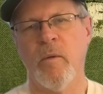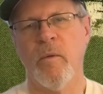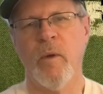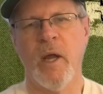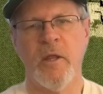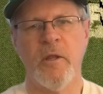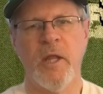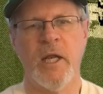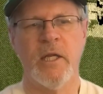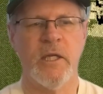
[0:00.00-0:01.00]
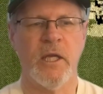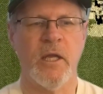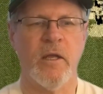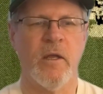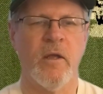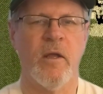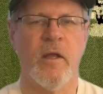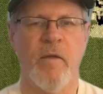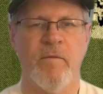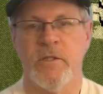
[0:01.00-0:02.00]
rather than a D.
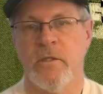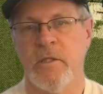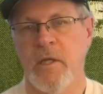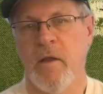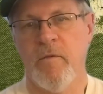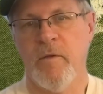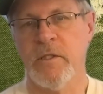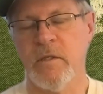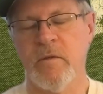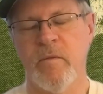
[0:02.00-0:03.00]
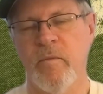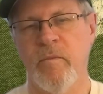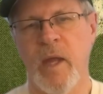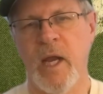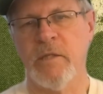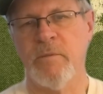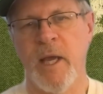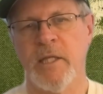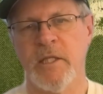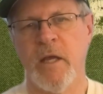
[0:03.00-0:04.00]
If he's had his
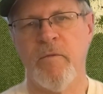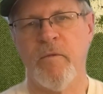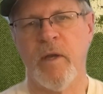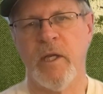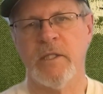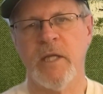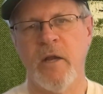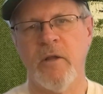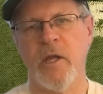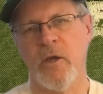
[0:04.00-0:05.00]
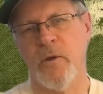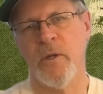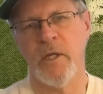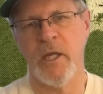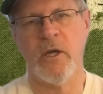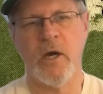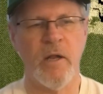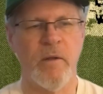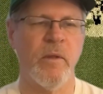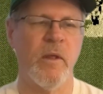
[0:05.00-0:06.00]
bad stuff and he's tired, then go to the D
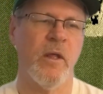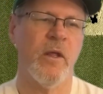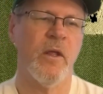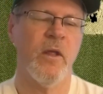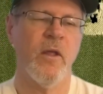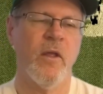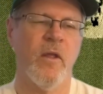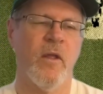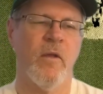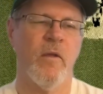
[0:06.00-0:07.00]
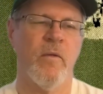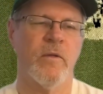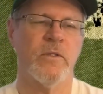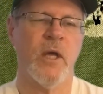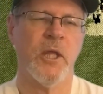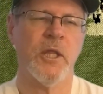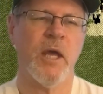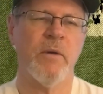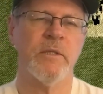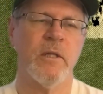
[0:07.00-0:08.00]
column. So I think
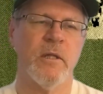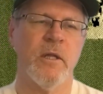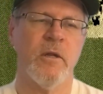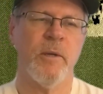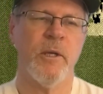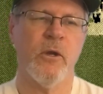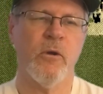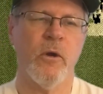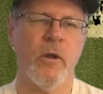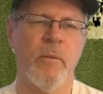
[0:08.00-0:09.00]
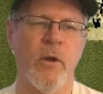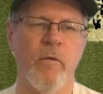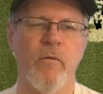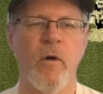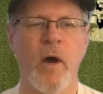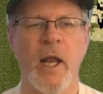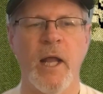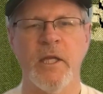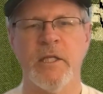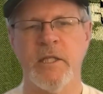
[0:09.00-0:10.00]
that was a little bit draconian, but overall, I
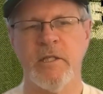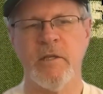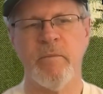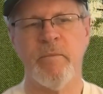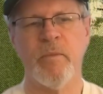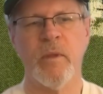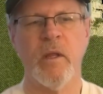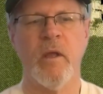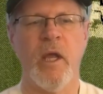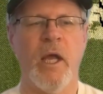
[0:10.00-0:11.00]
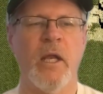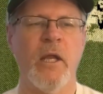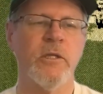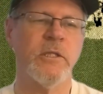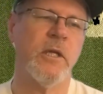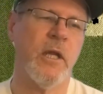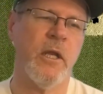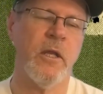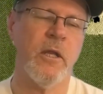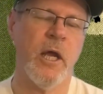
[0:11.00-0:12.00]
like that system. And here's
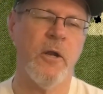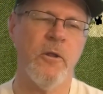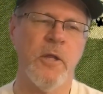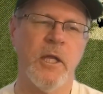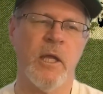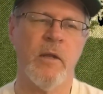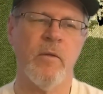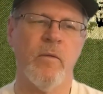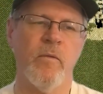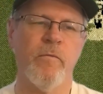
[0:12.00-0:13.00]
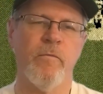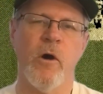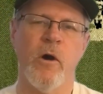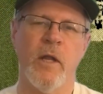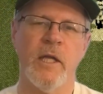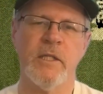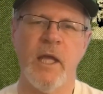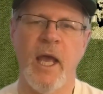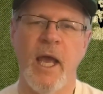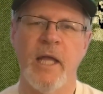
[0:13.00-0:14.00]
another thing that Fall
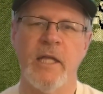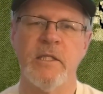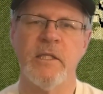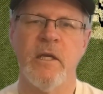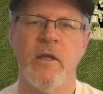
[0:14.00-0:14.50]
Classic adds